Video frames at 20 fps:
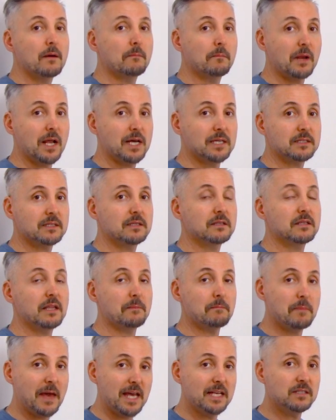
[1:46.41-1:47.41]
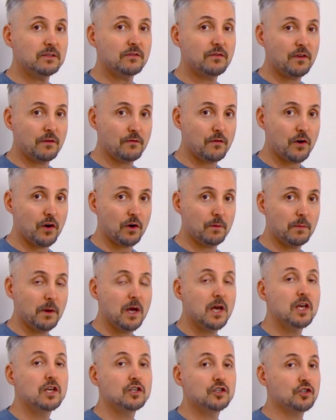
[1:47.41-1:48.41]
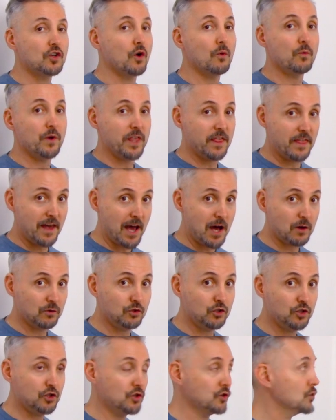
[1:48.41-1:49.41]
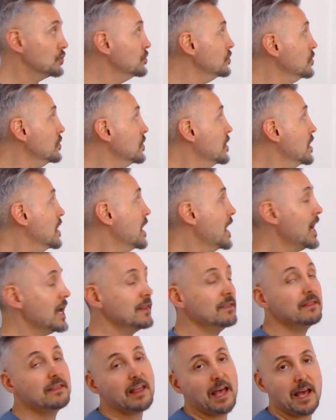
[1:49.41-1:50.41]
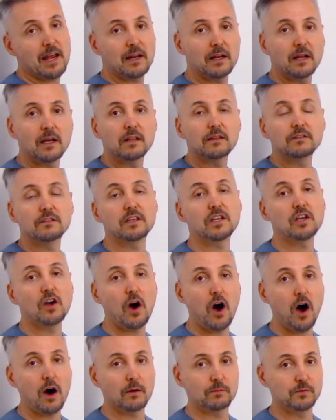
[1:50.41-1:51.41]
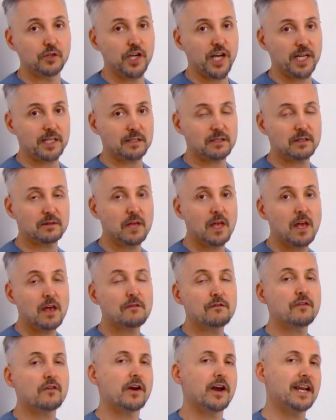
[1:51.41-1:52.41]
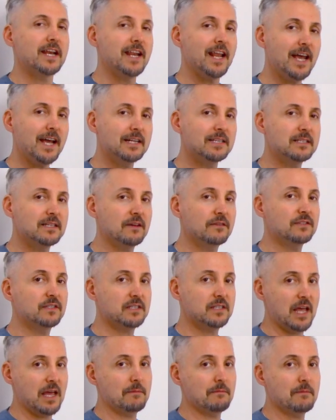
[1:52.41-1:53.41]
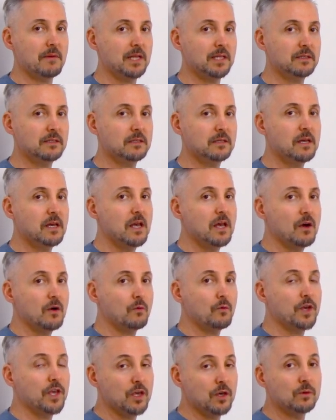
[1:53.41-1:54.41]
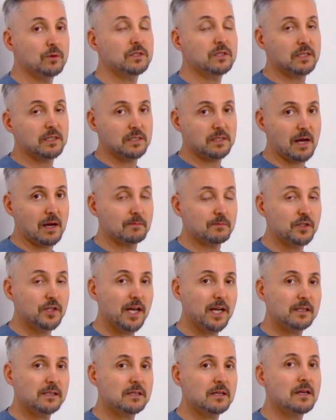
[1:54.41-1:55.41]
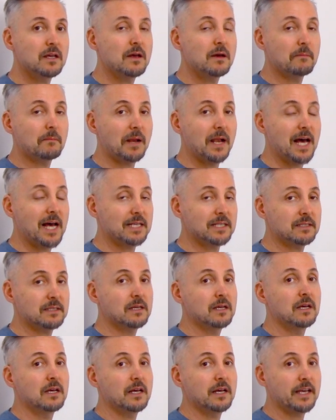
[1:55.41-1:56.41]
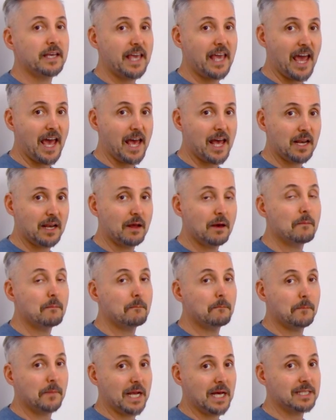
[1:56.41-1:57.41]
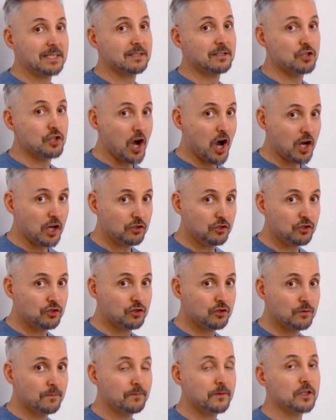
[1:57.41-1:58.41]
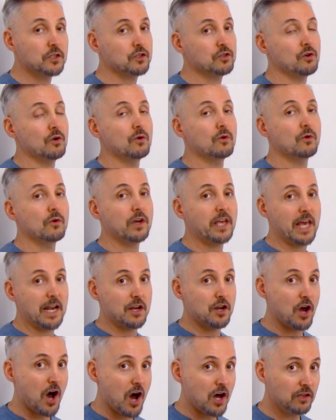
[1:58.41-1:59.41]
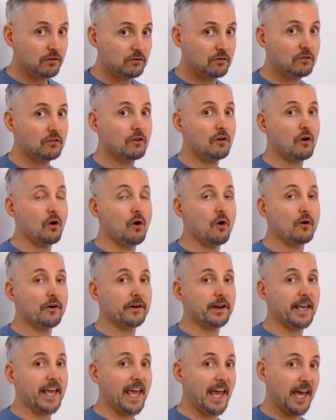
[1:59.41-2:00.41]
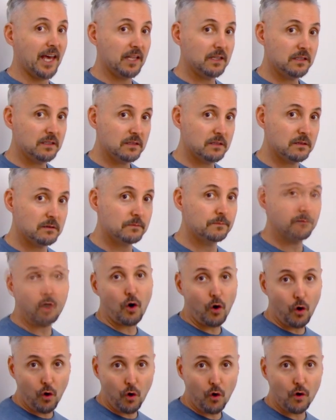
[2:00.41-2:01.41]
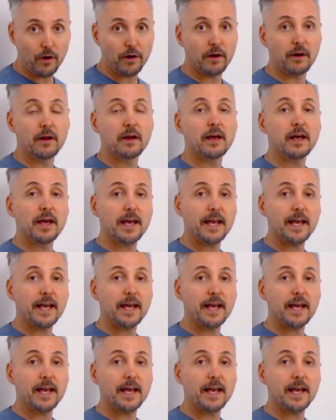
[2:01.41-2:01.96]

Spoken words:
plus the base of the verb, so without to, and then the object. For a negative statement, we use the subject plus can plus not, so cannot or can't, or